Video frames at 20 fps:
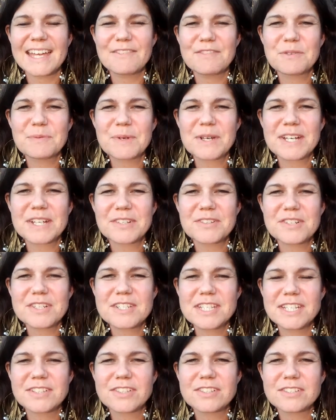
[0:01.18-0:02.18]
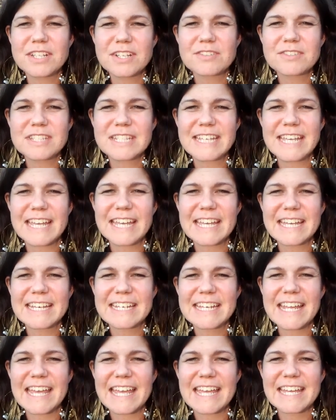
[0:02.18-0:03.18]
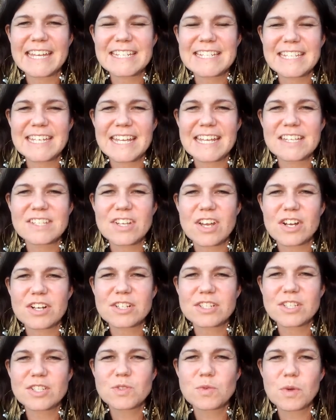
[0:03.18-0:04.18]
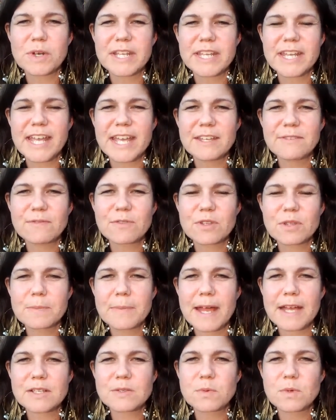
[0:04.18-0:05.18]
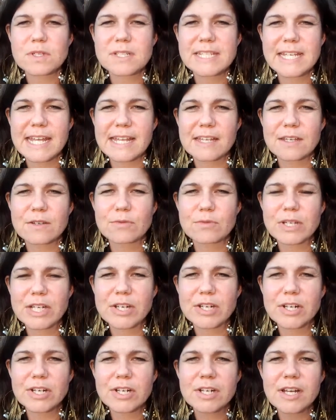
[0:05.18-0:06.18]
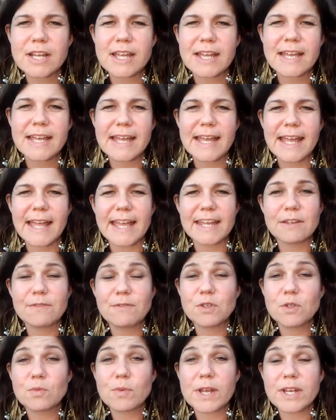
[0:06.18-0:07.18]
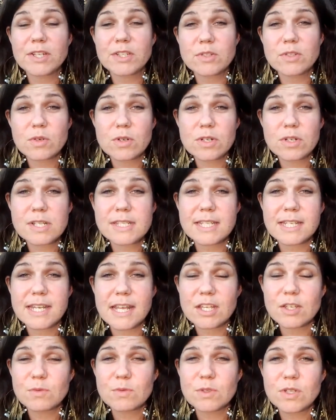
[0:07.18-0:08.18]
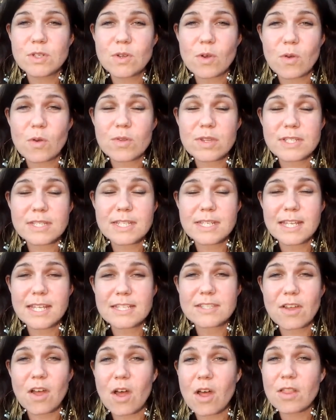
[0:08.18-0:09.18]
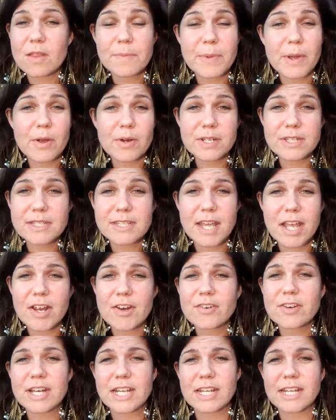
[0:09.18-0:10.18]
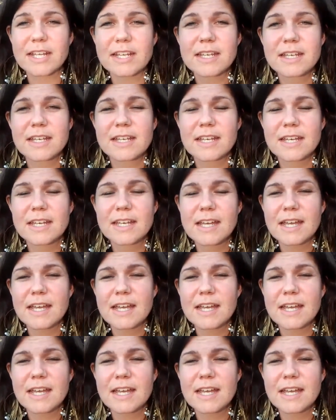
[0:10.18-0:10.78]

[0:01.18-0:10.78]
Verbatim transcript: Hey everyone, Christine Althouse again, and today is August the 28th for the Maxwell Daily Reader. And if you read yours today, you would know that today is all about integrity.